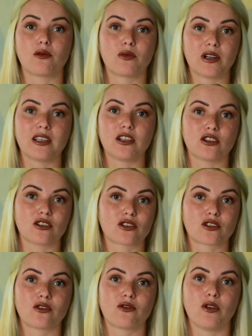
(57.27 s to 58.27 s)
really
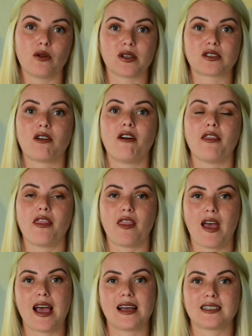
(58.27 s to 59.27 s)
just focus on
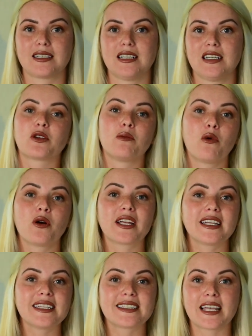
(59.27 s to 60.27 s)
that. So
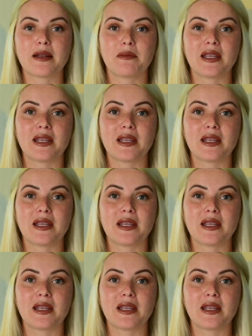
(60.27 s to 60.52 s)
Morgan sent